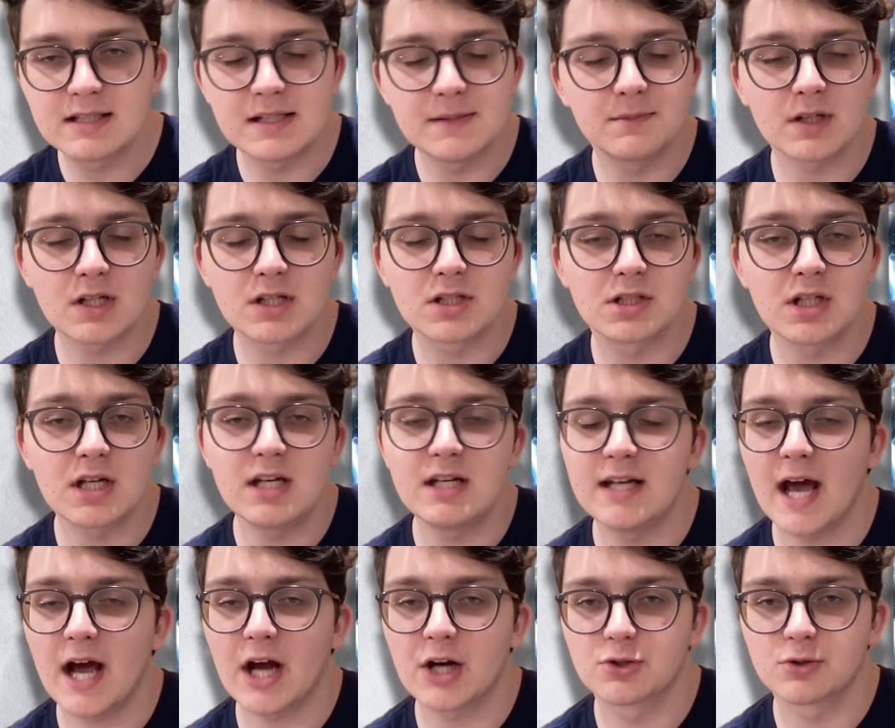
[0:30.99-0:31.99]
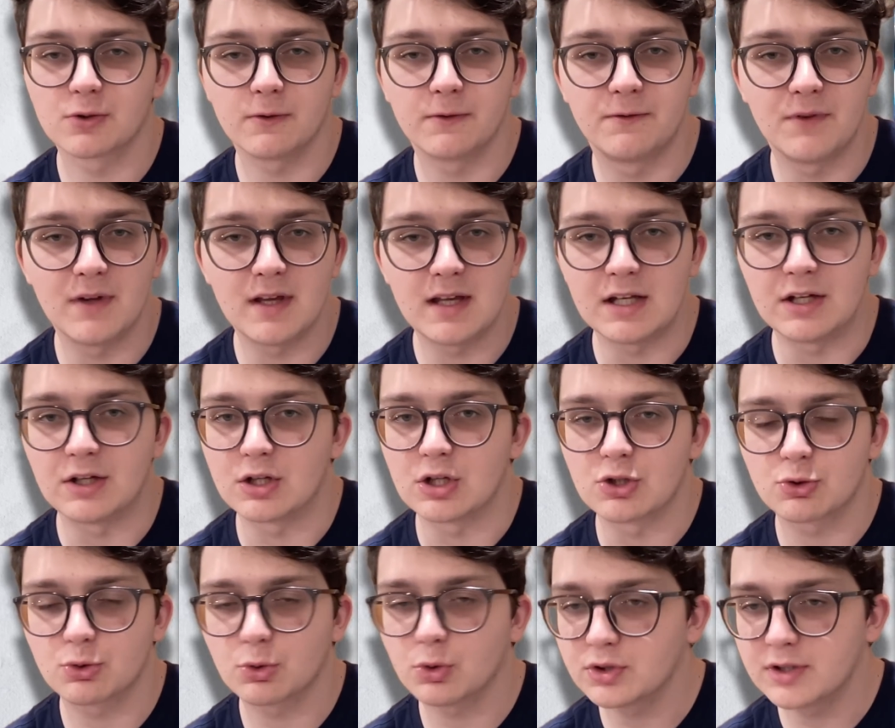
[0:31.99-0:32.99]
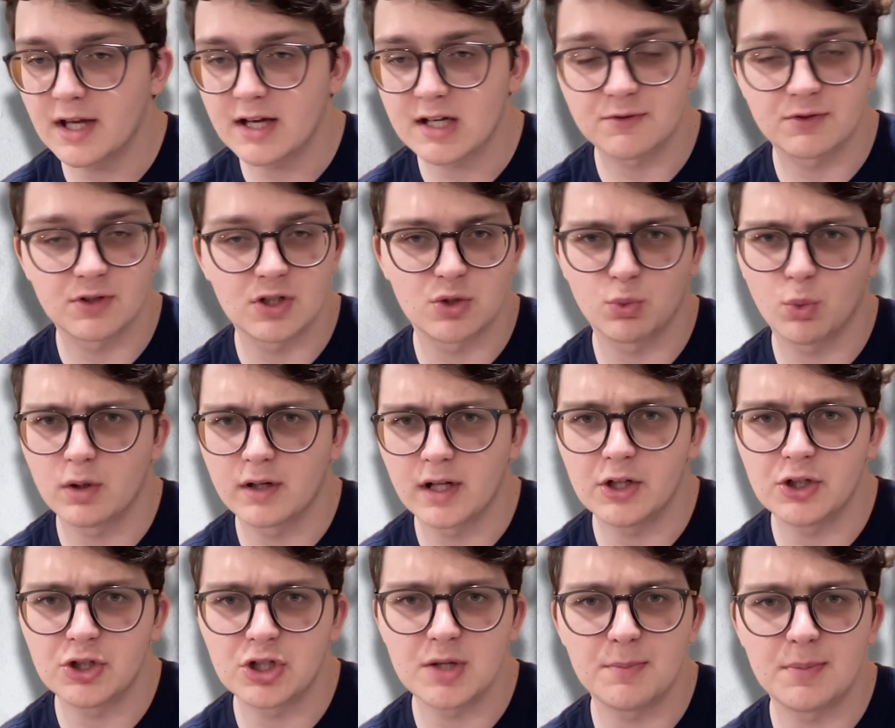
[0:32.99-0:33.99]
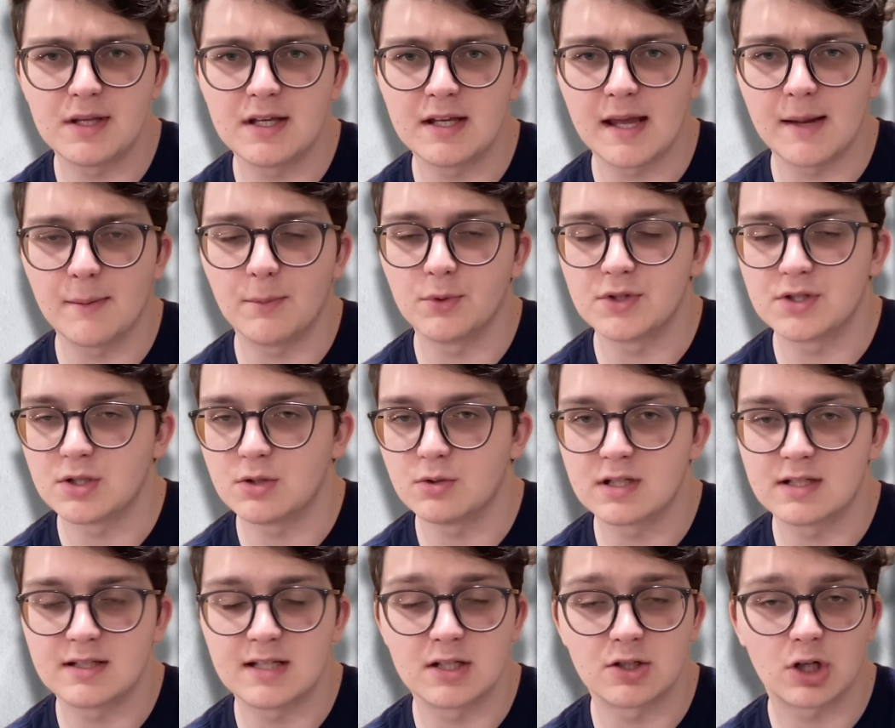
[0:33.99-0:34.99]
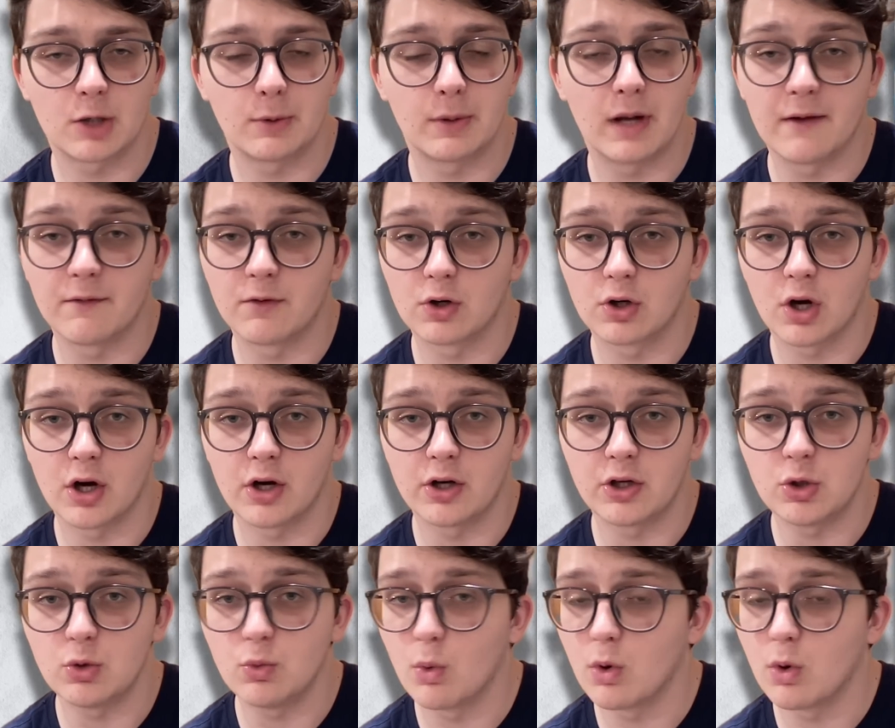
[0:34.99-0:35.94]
seemed like such a natural fit in control decks for just one energy being able to just discard whatever card you